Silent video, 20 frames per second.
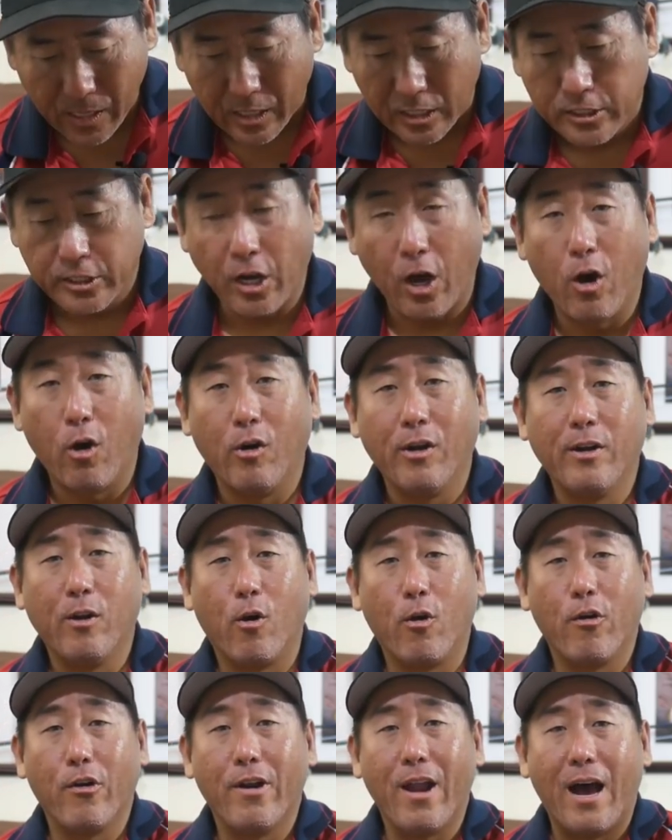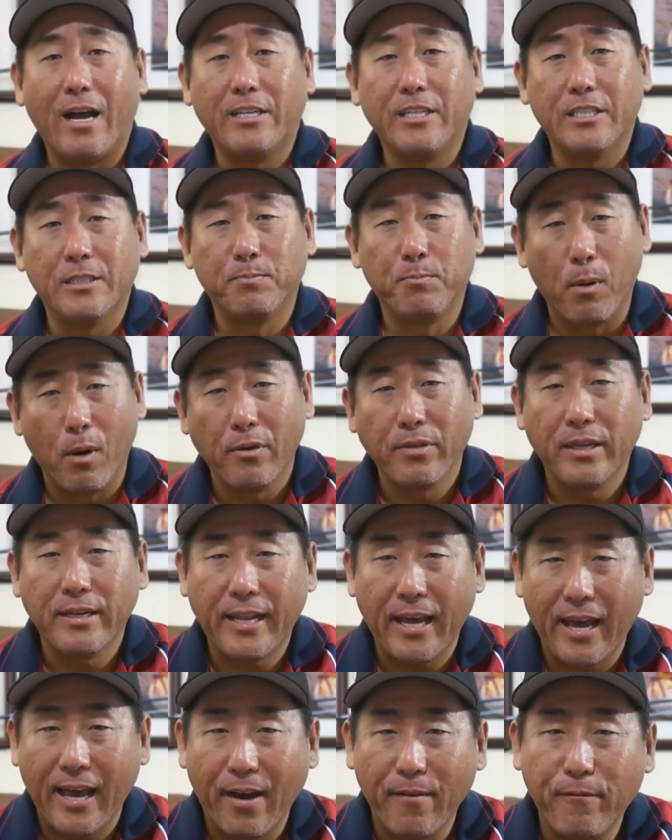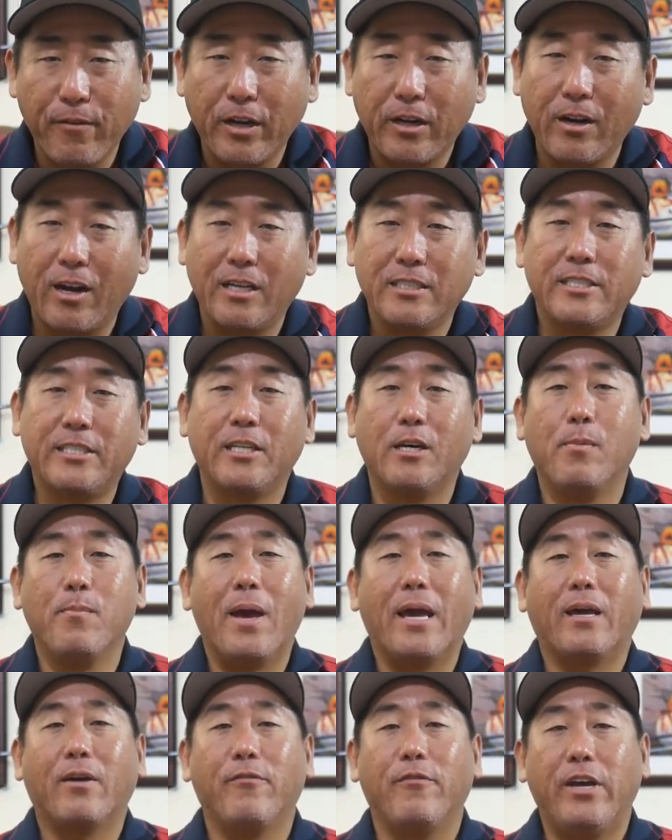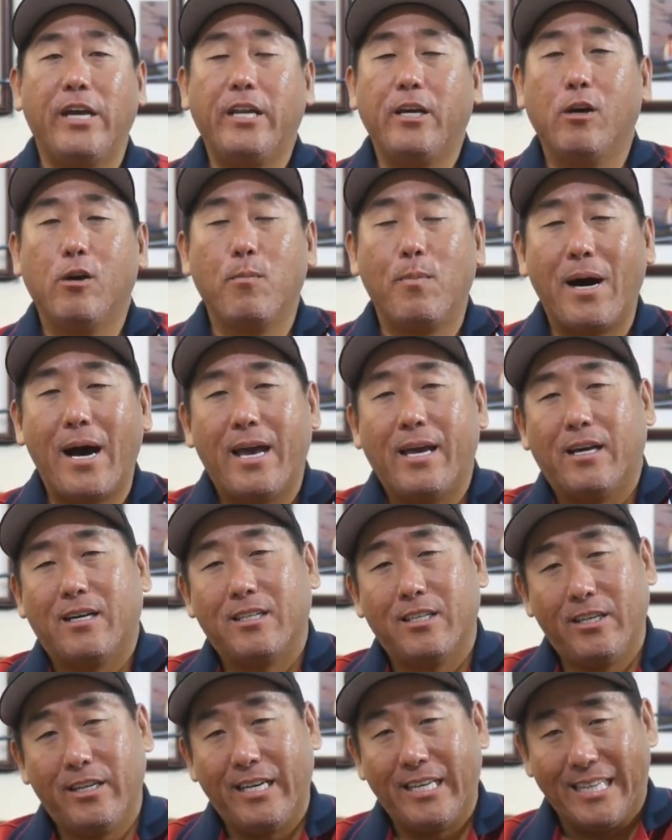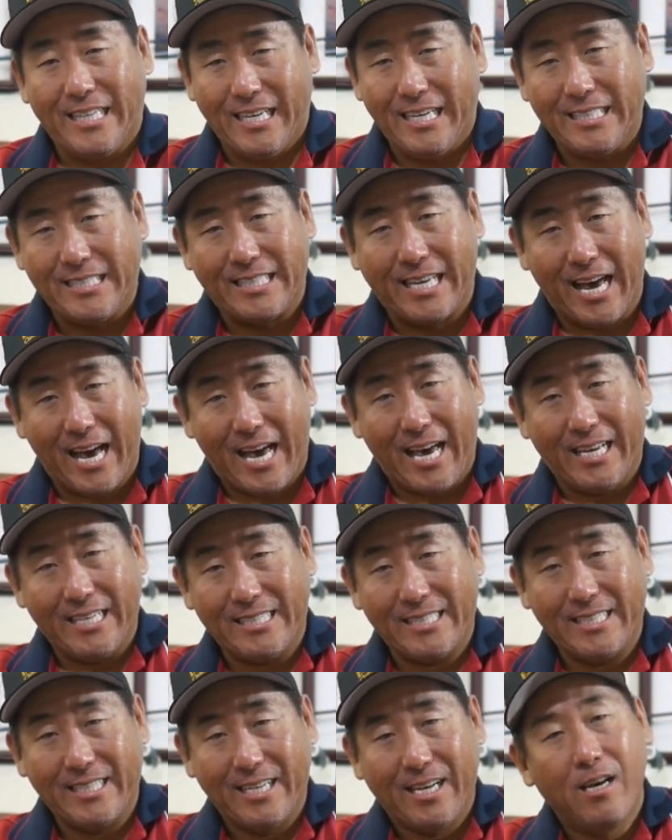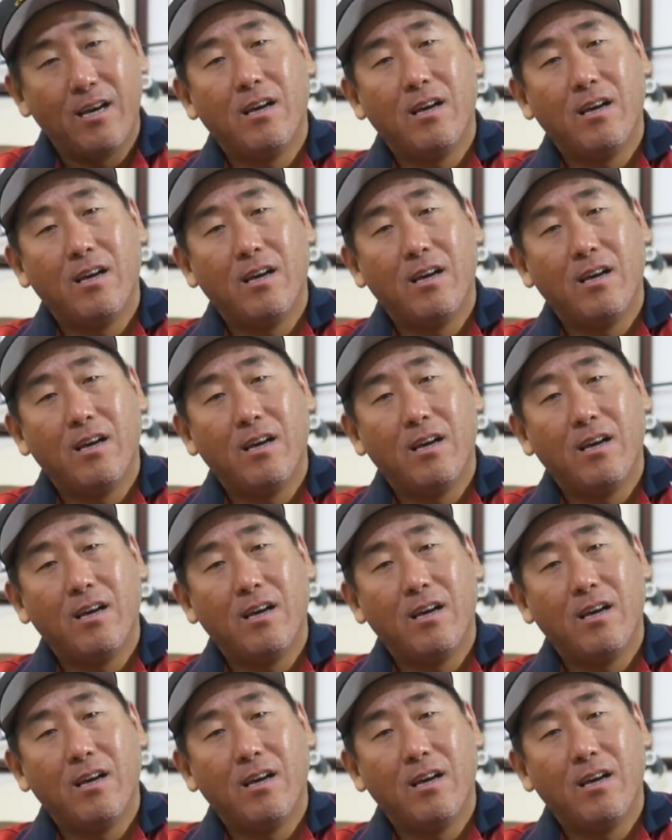So in order to not just burn the day, I figured I'd still make a video by including these guys.